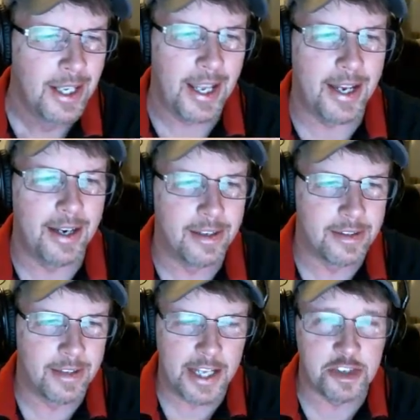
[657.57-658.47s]
and
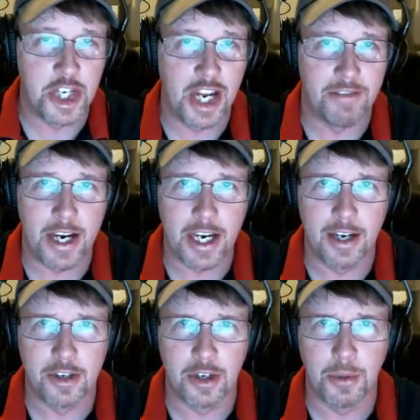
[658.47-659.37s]
that's stuff I
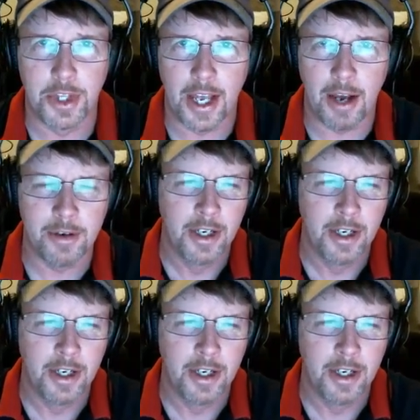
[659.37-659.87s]
can do without.